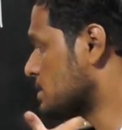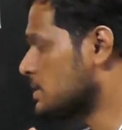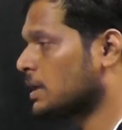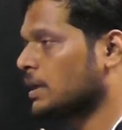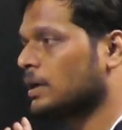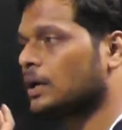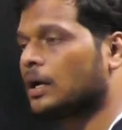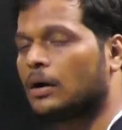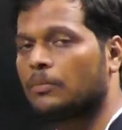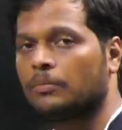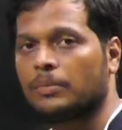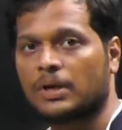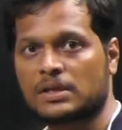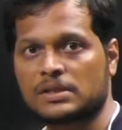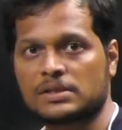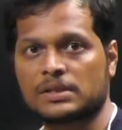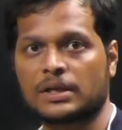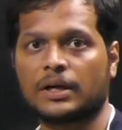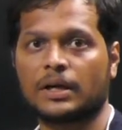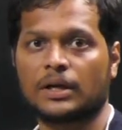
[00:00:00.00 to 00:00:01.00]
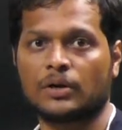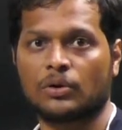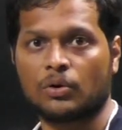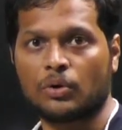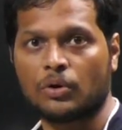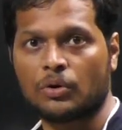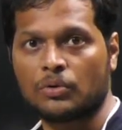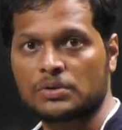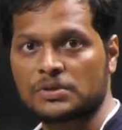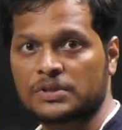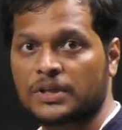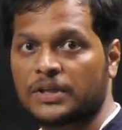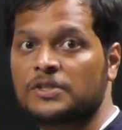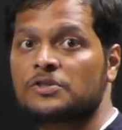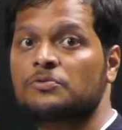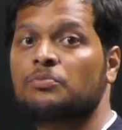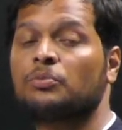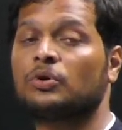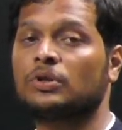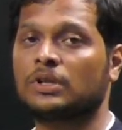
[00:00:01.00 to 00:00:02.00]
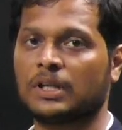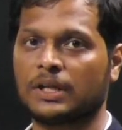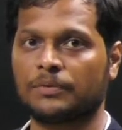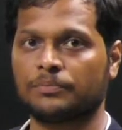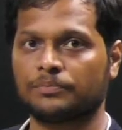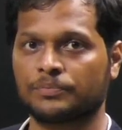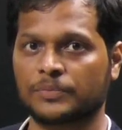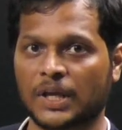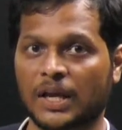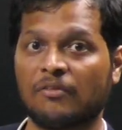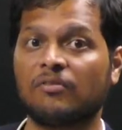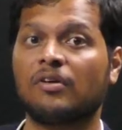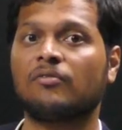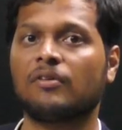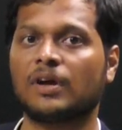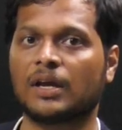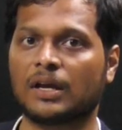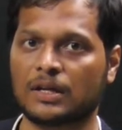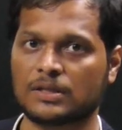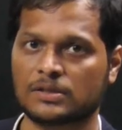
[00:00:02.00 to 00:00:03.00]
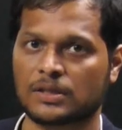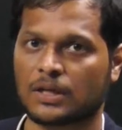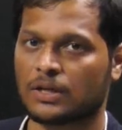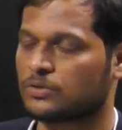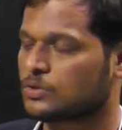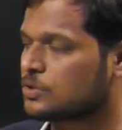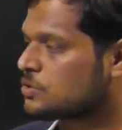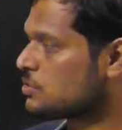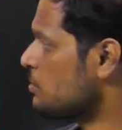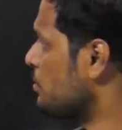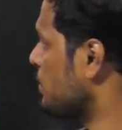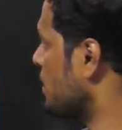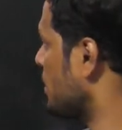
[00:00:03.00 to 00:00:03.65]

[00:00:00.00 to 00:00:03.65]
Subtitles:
can come inside and go outside smoothly. Heavy vehicles also should be